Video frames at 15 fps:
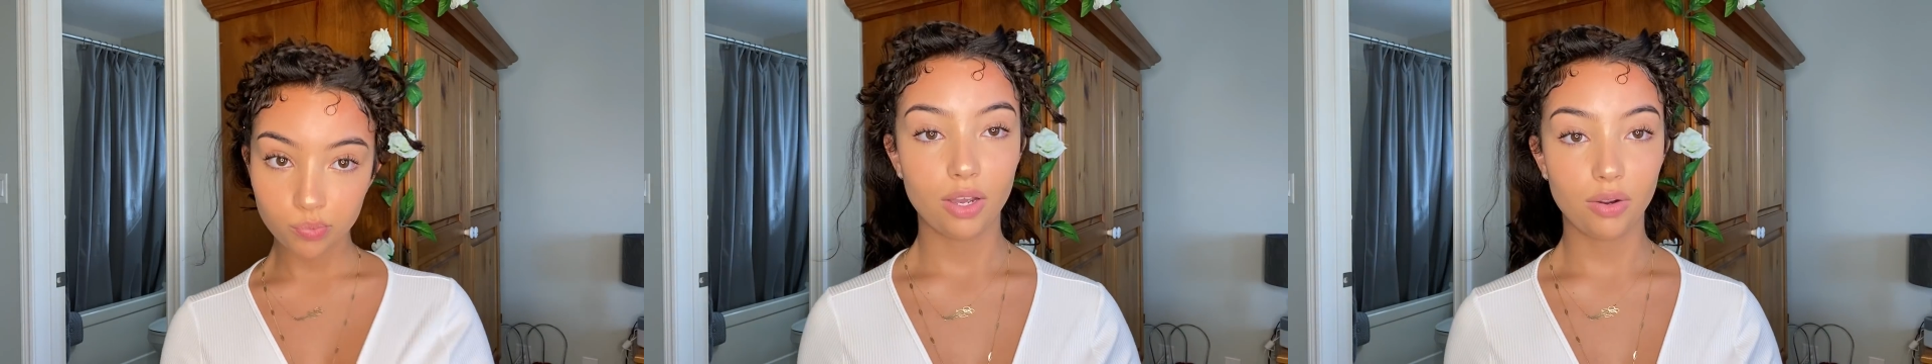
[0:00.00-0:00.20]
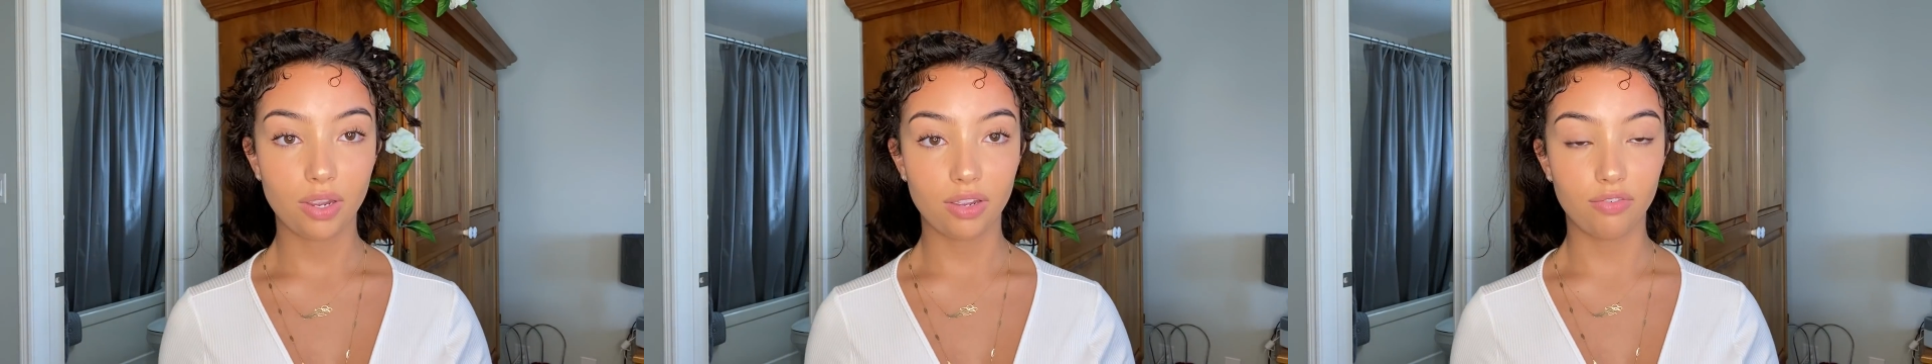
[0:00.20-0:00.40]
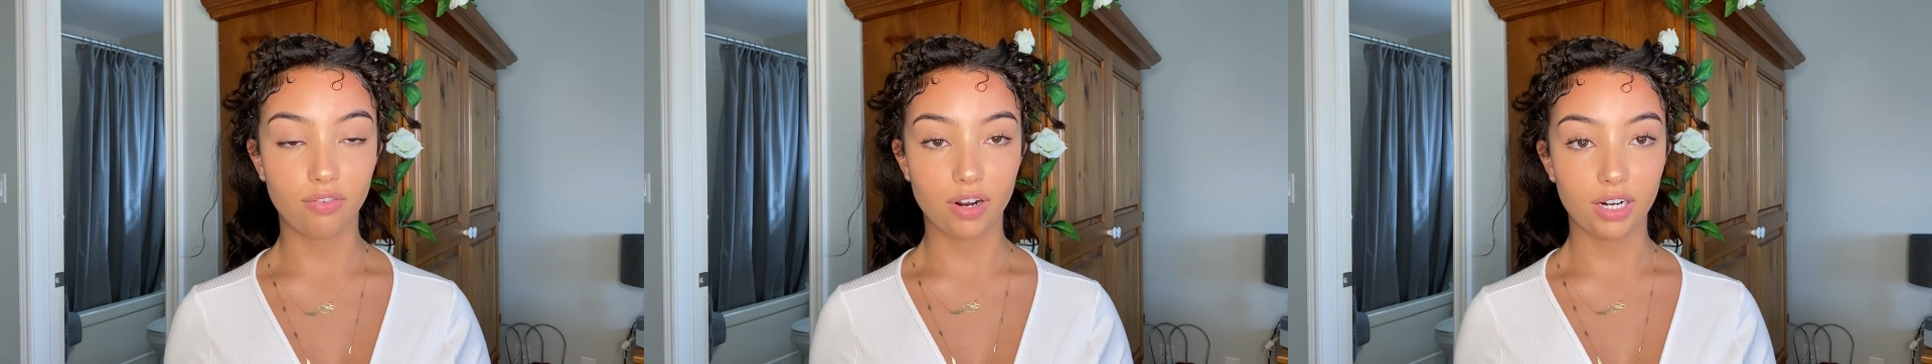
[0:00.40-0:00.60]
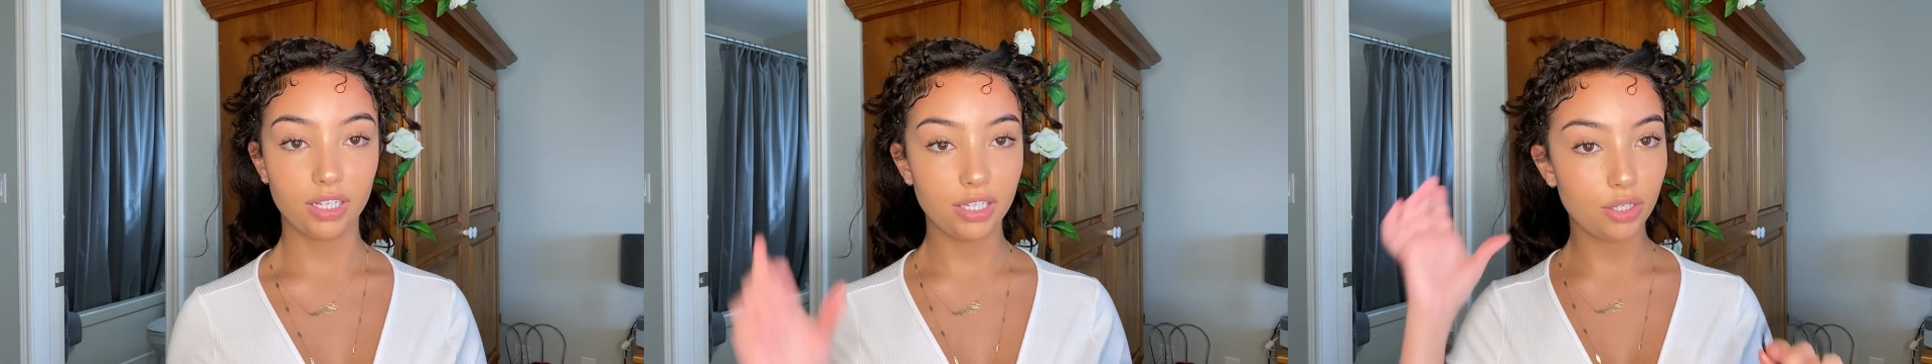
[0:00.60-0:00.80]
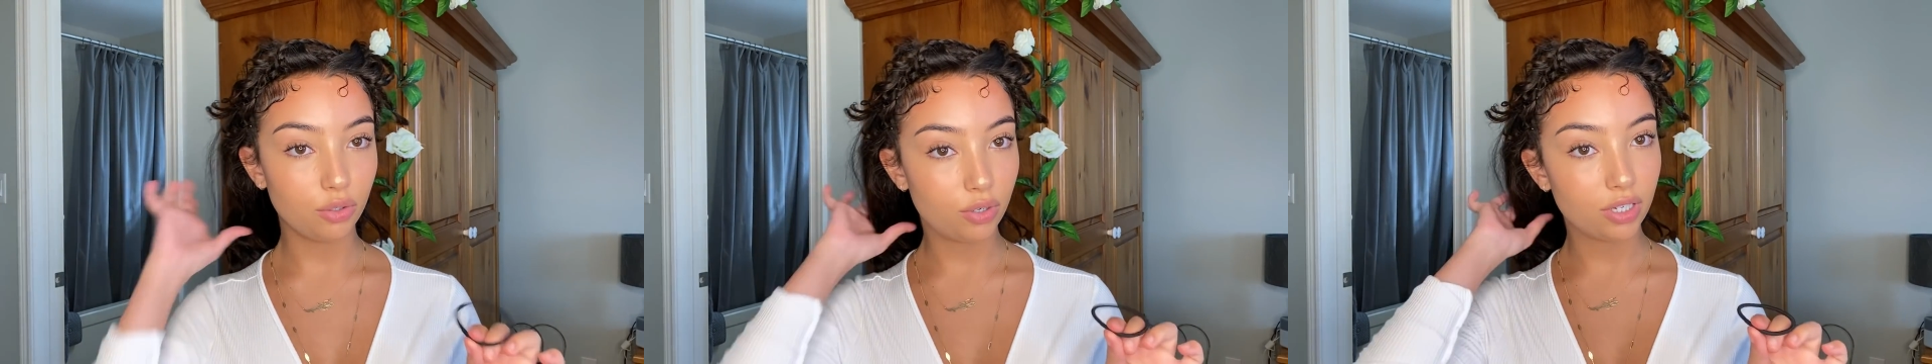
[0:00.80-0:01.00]
Okay,
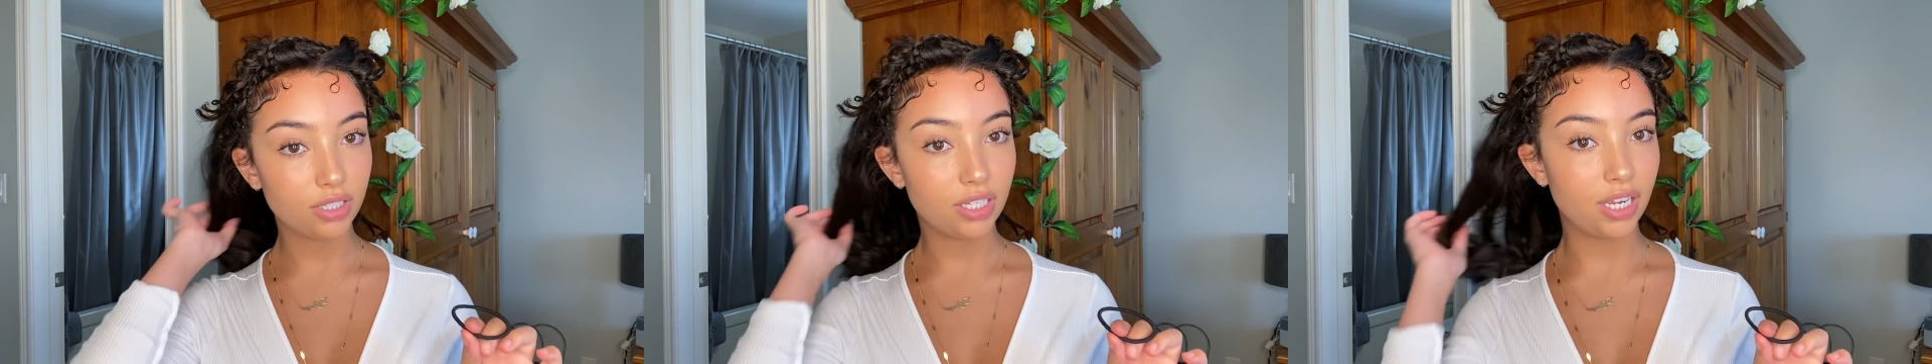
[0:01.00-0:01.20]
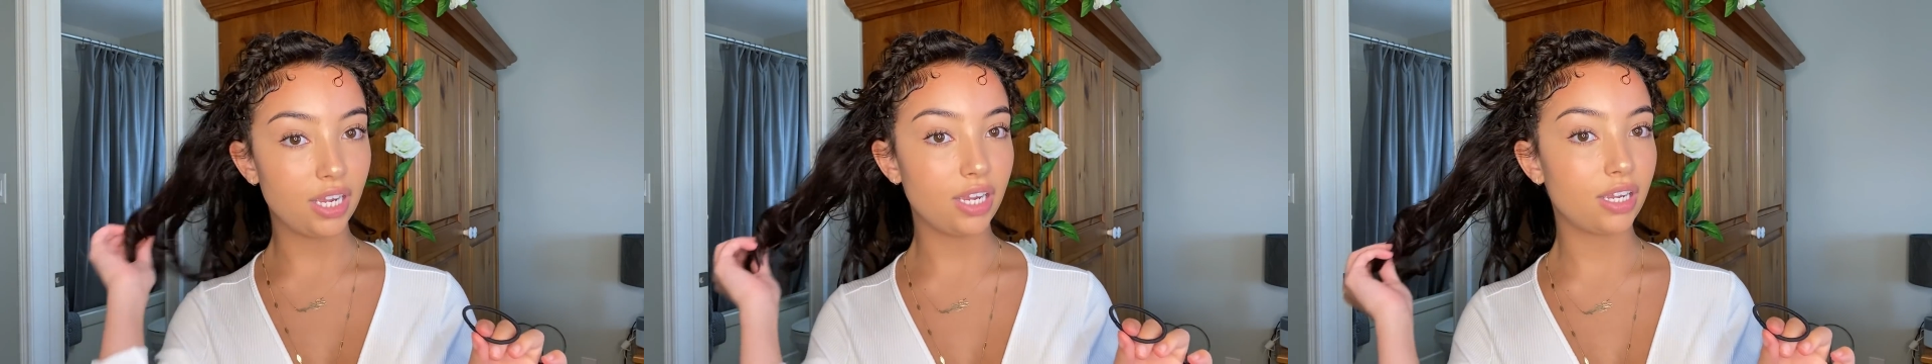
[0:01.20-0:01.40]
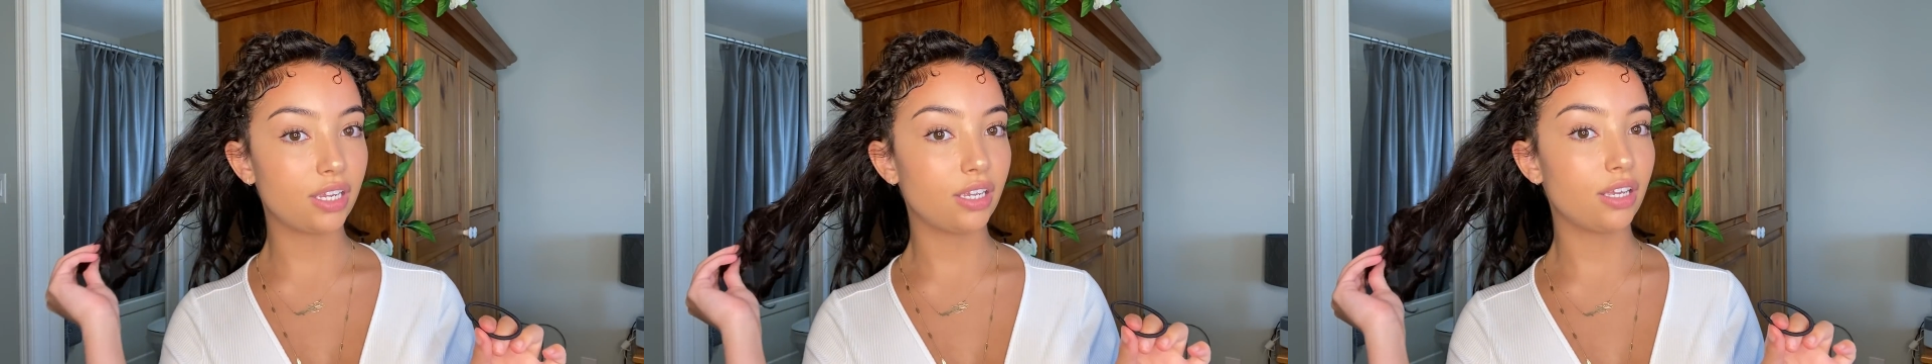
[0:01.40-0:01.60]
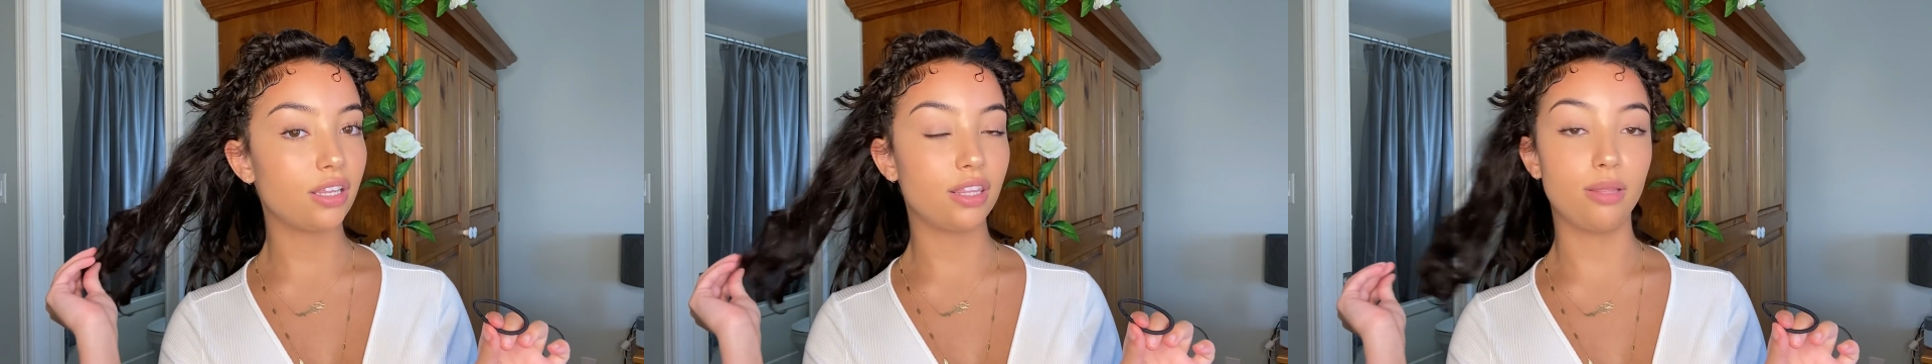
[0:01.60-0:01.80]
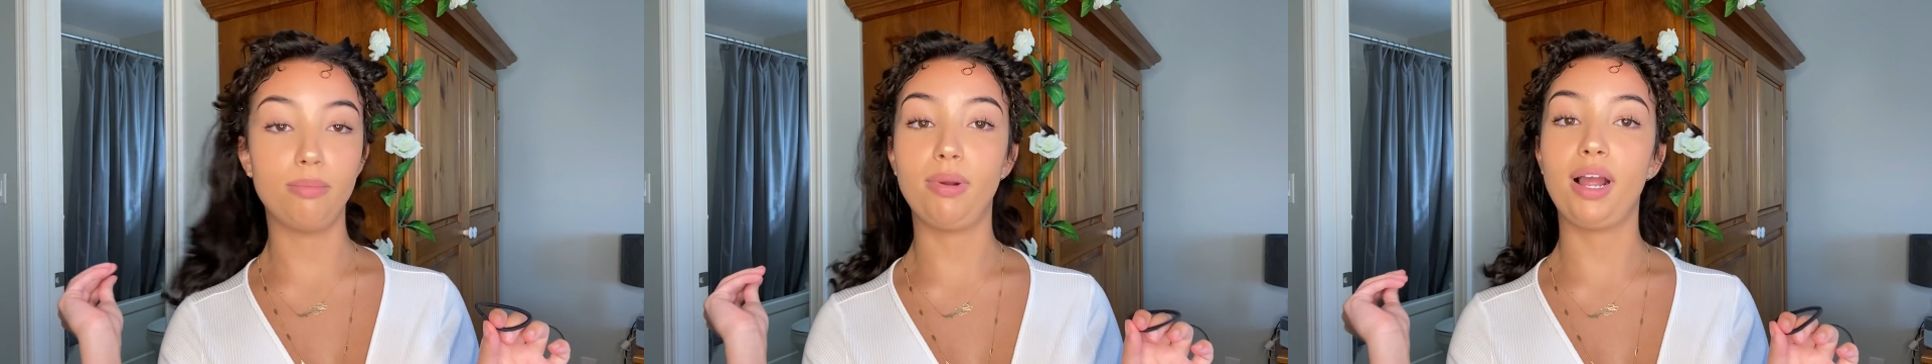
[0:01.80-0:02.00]
finally you could take
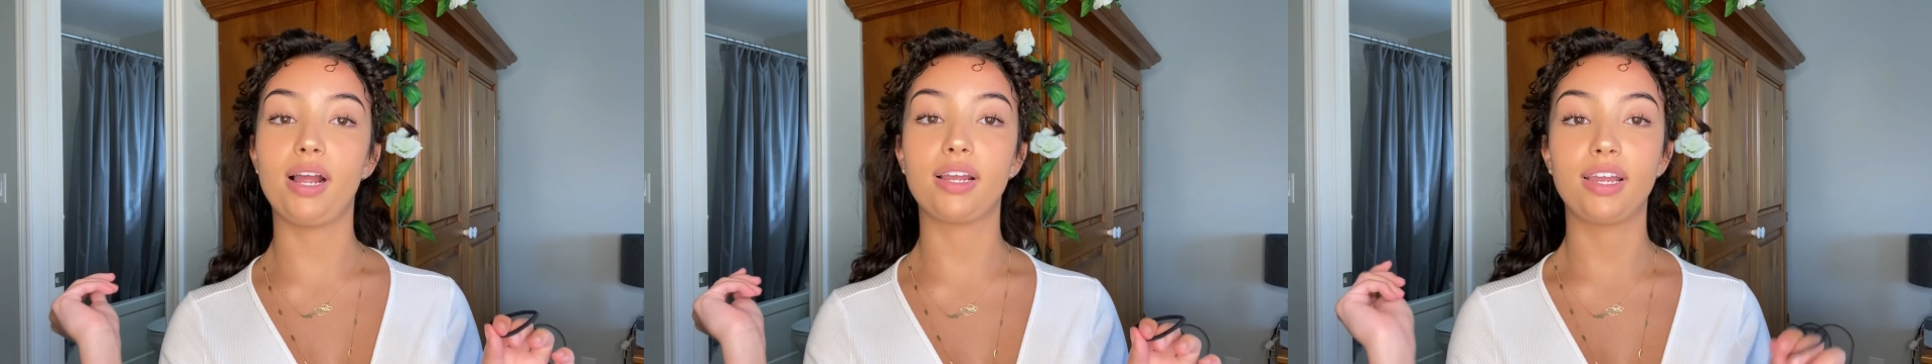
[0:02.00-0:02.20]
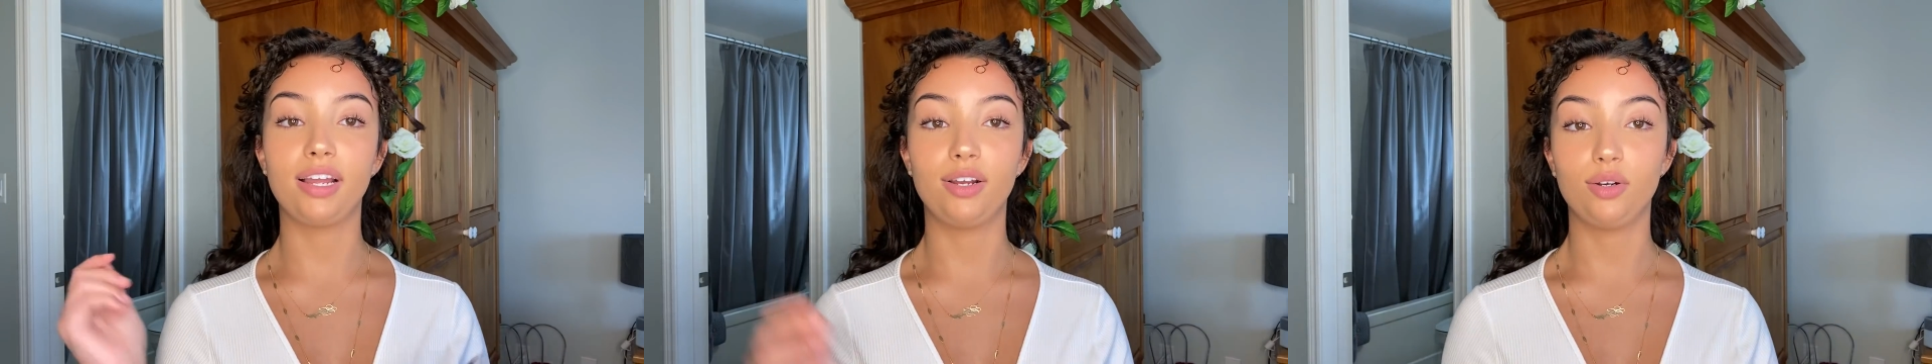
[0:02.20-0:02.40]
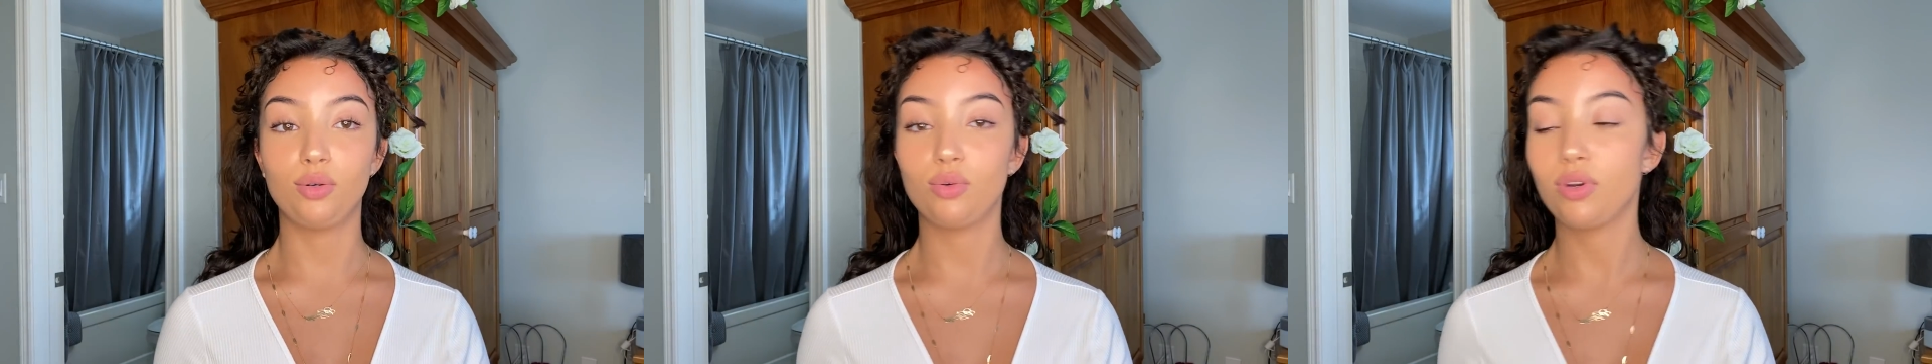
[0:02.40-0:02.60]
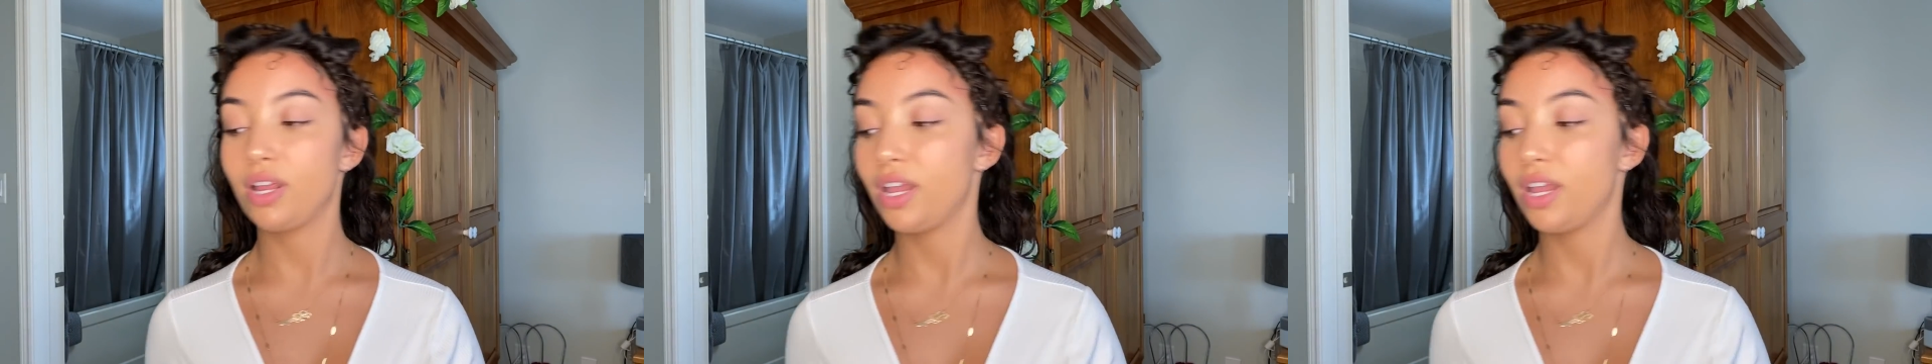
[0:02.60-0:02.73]
the back out.